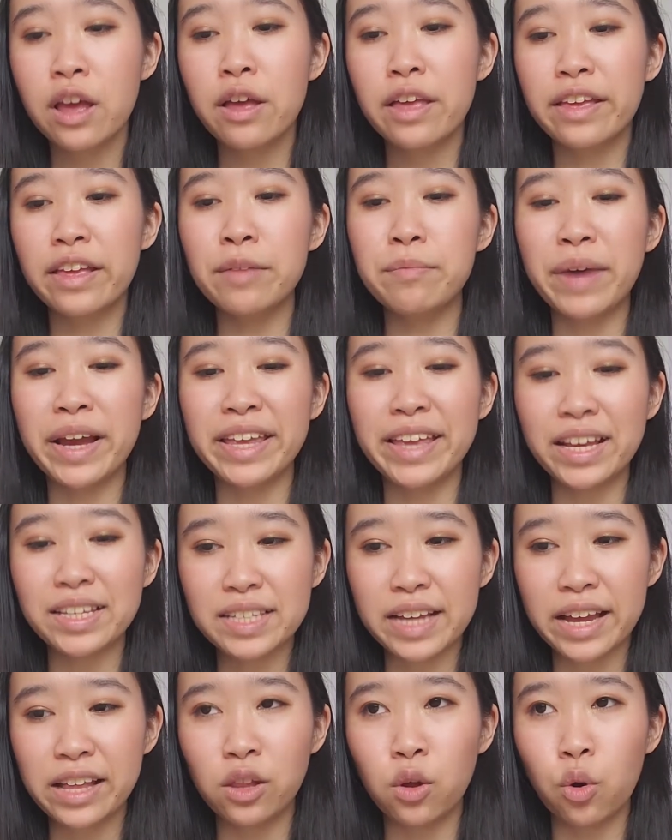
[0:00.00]
In my
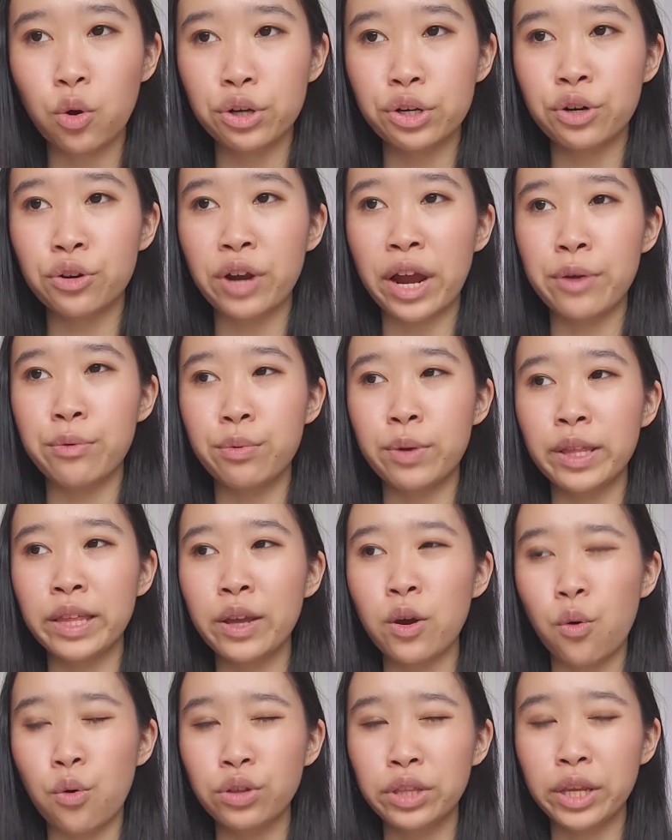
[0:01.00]
Yesstyle order, I
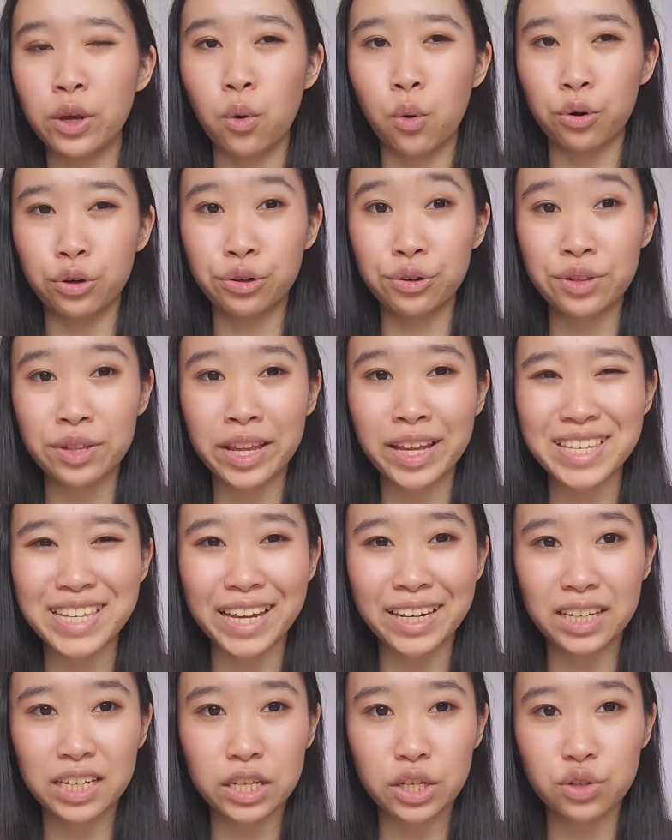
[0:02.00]
really only ordered things
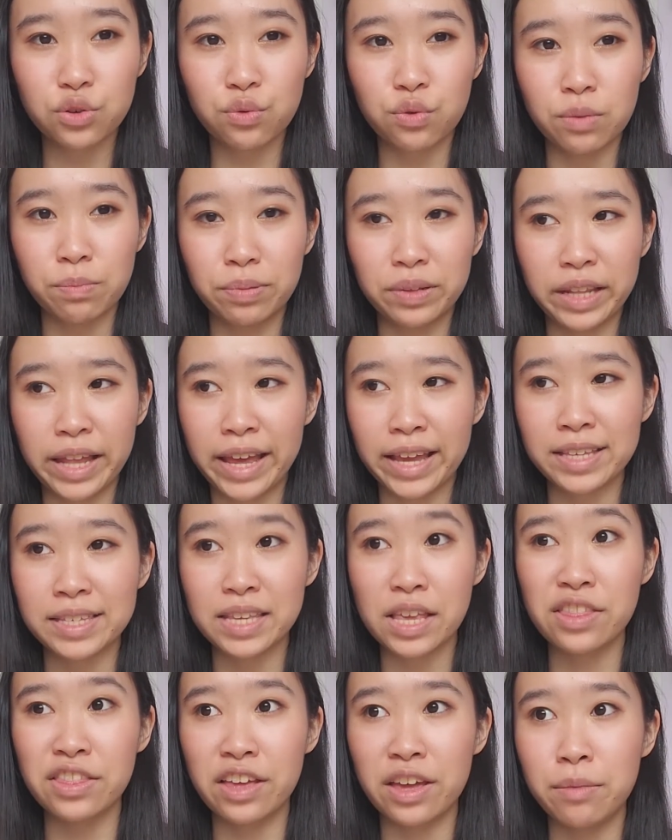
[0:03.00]
I needed to
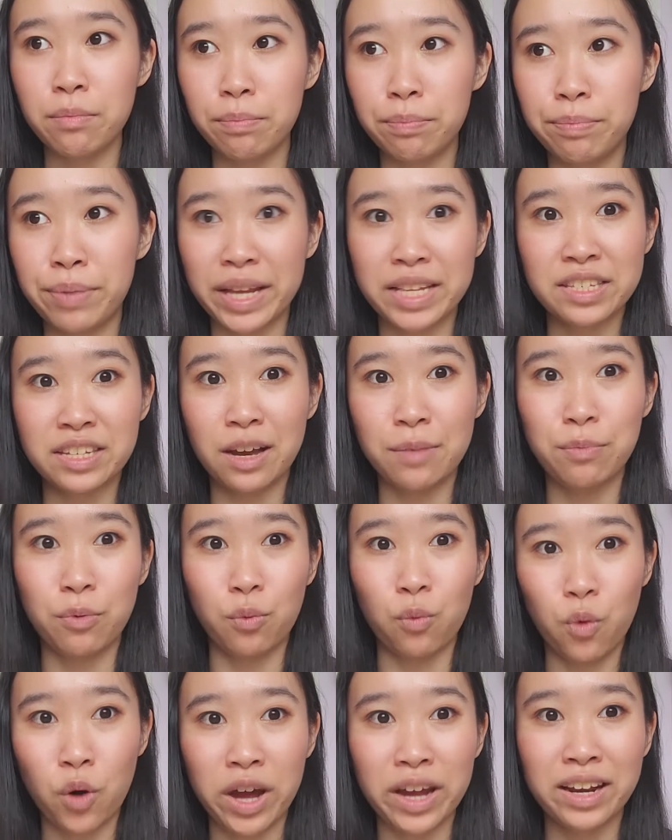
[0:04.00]
replace and then picked up
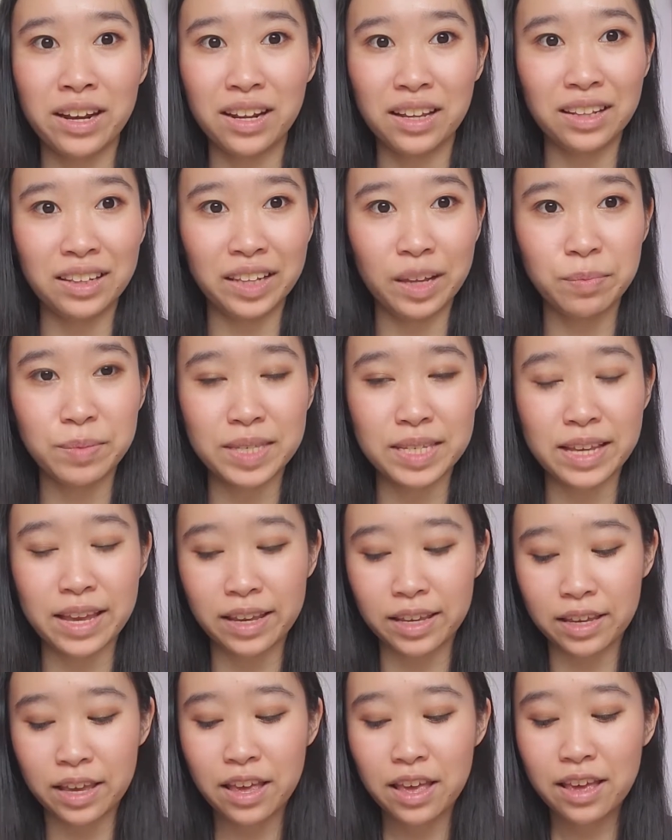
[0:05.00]
one
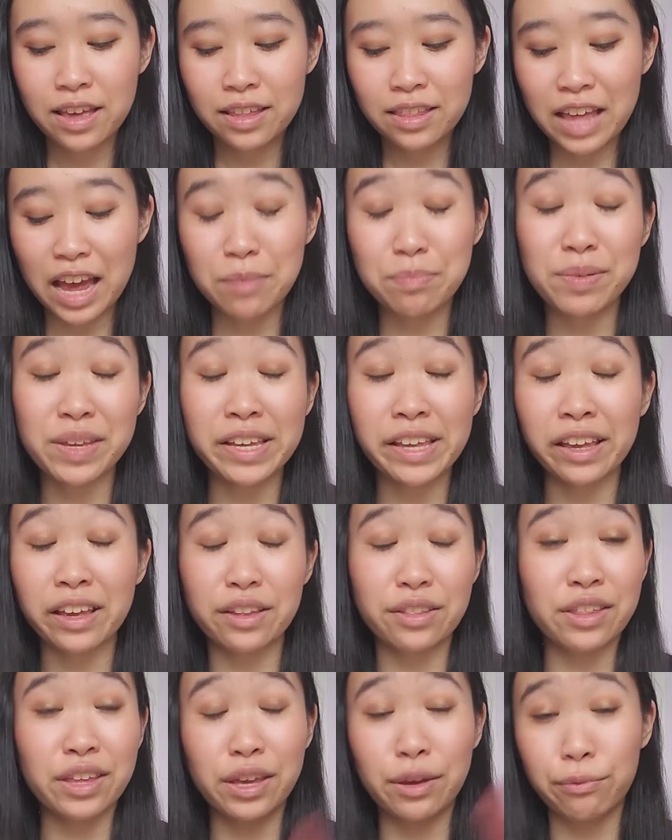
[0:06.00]
lipstick, that being
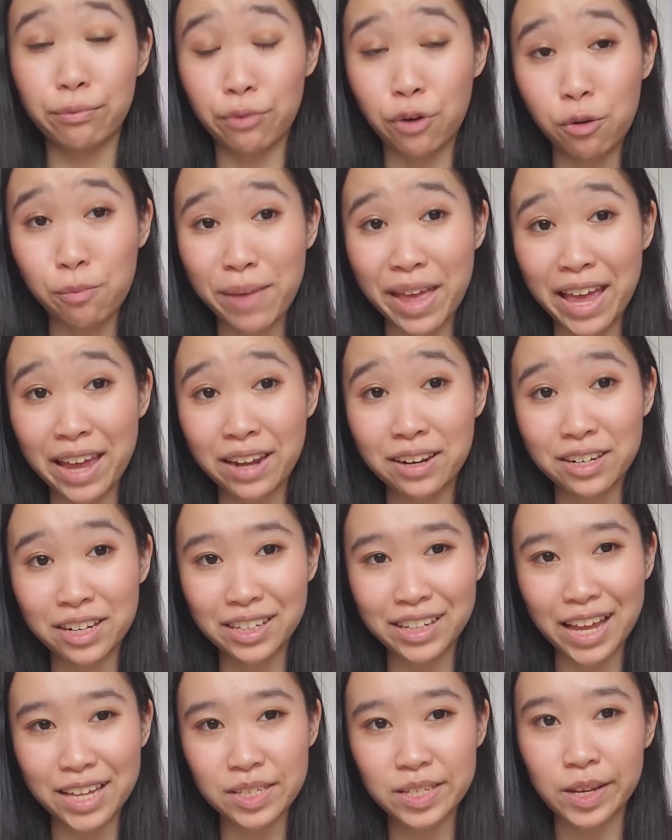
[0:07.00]
the rom&nd
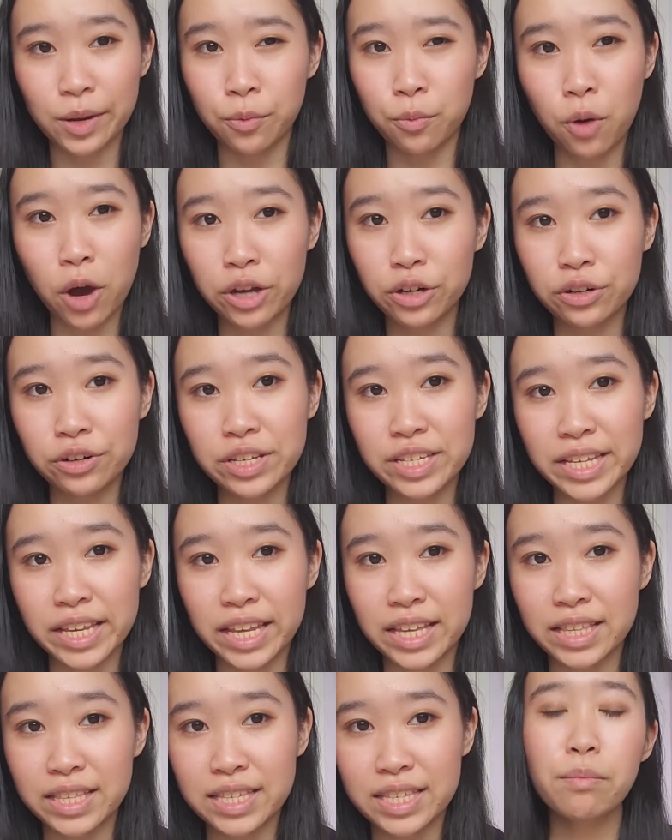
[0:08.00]
Glasting Water
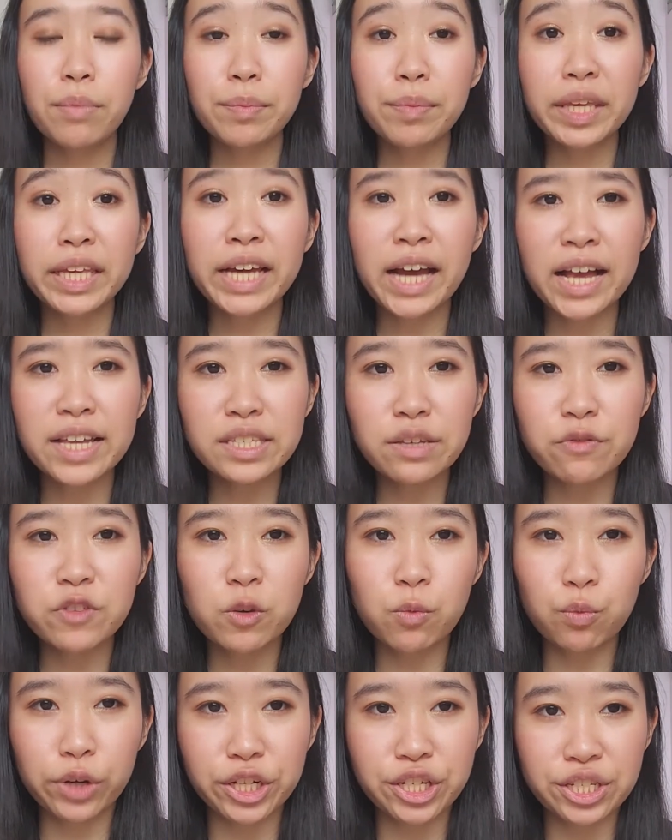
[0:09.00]
Tint. But because of
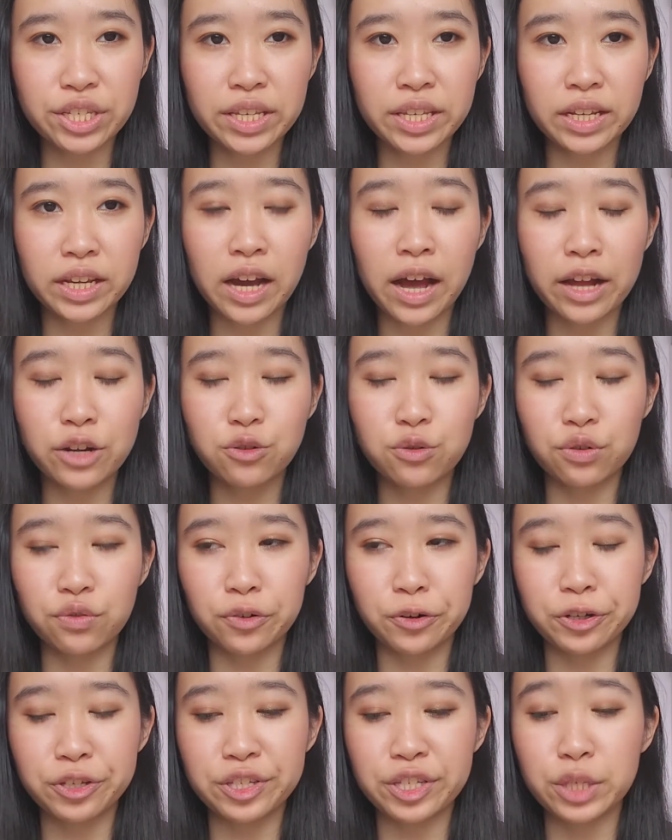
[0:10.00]
some recent
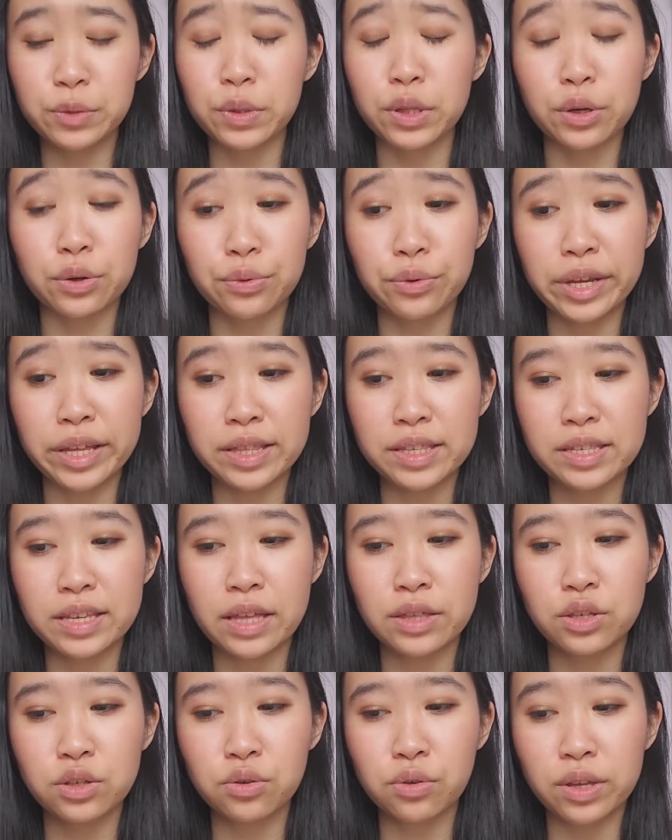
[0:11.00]
controversies with Korean
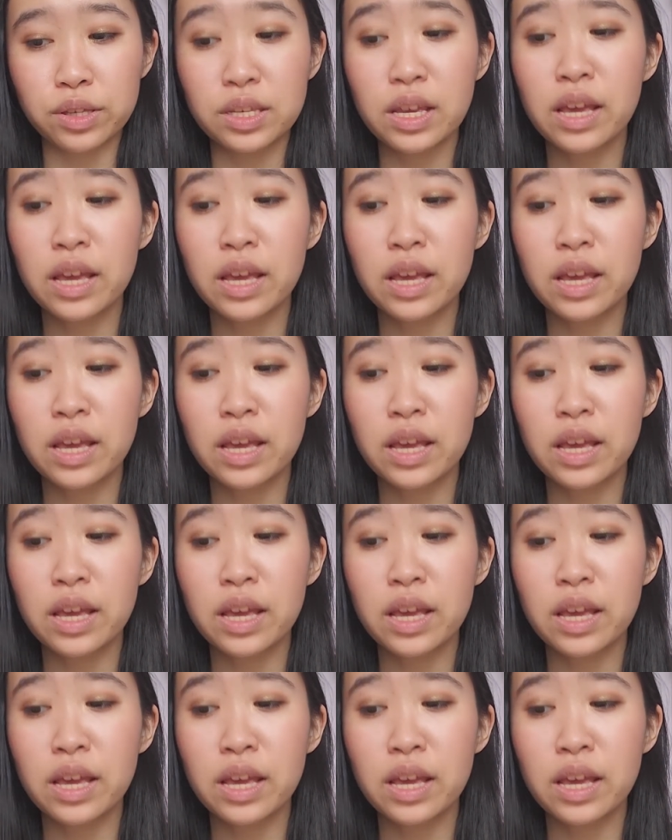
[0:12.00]
sunscreens,